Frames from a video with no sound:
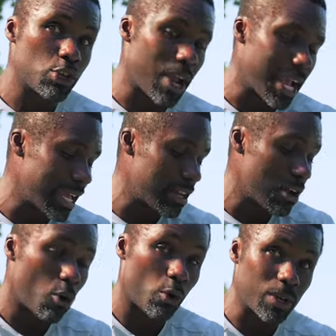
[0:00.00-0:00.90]
your hand
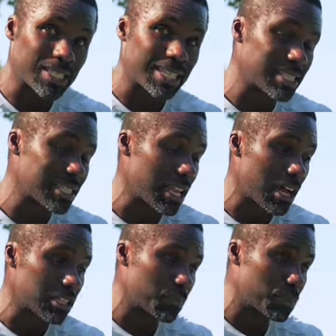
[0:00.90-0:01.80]
or wrist stays in that locked in